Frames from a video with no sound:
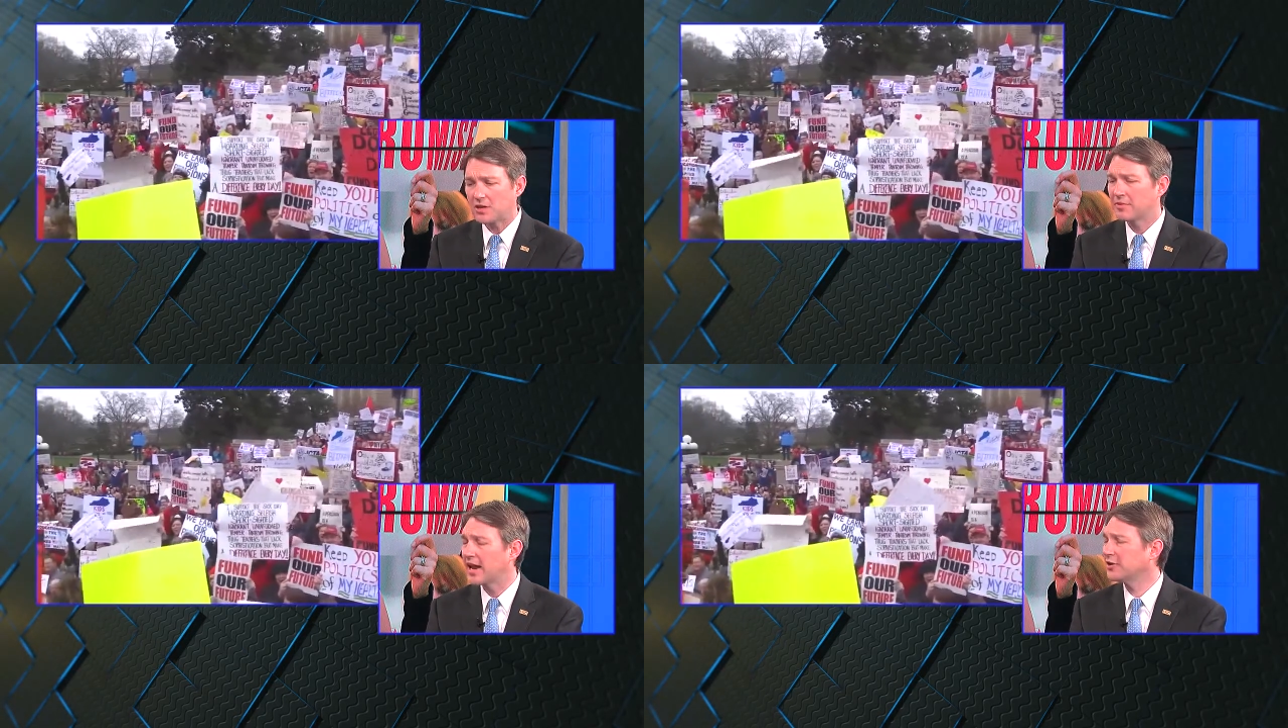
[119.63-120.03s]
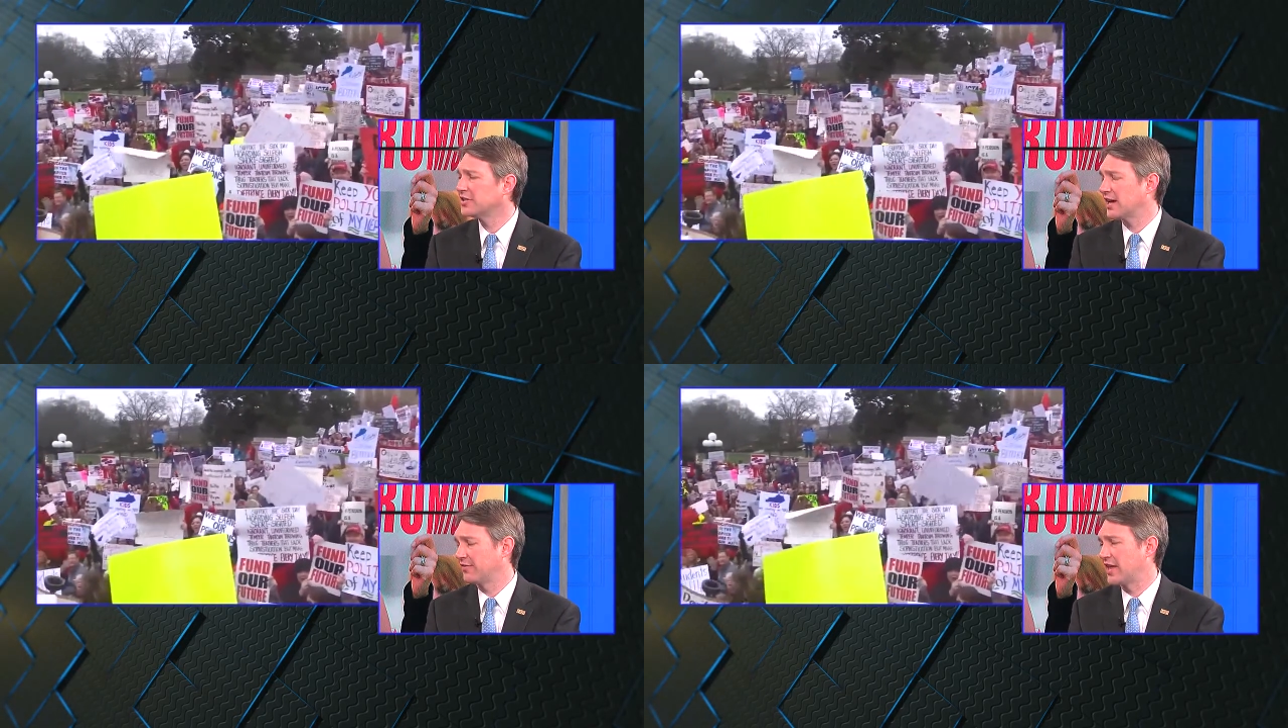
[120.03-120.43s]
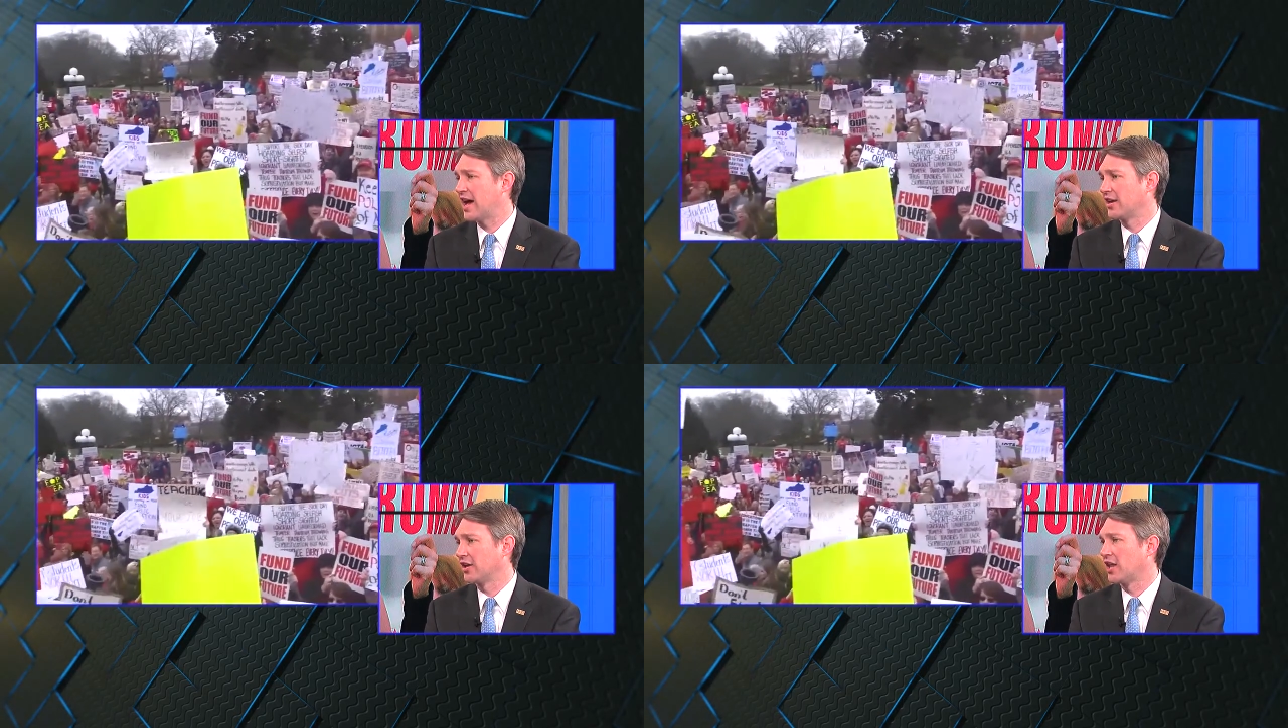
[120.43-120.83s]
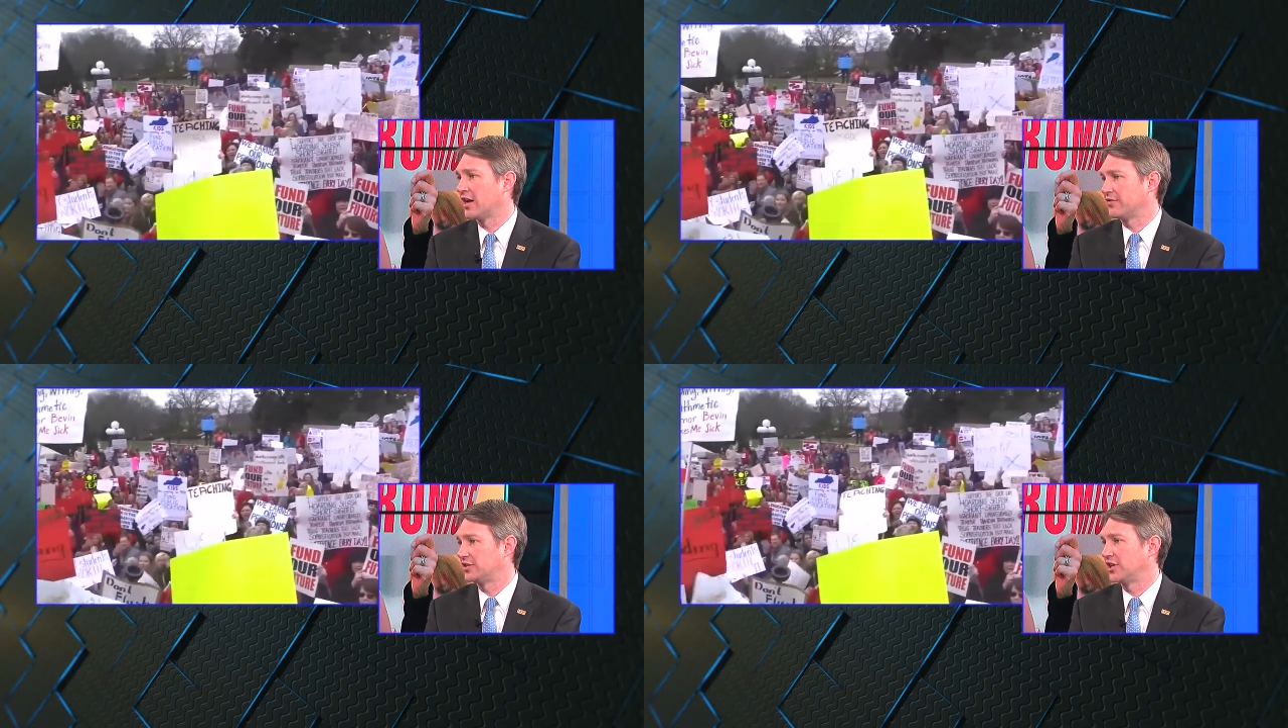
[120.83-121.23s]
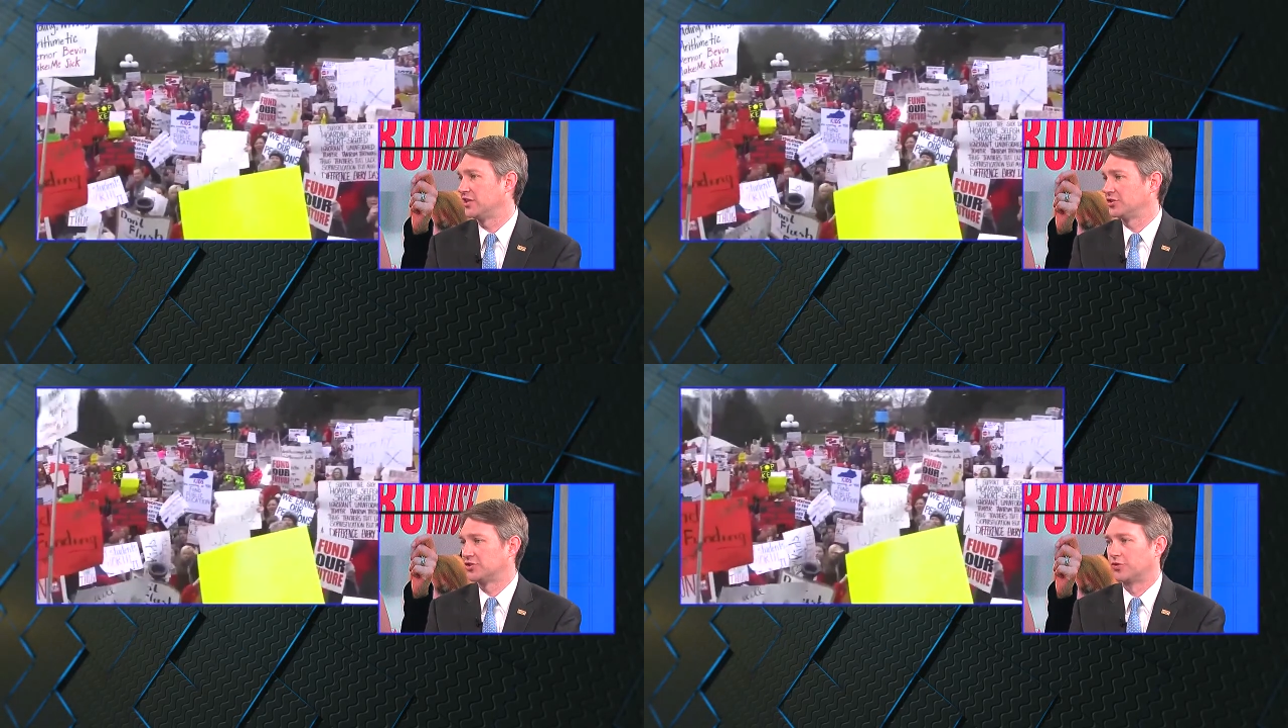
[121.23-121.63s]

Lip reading: But outside of that, a lot of the changes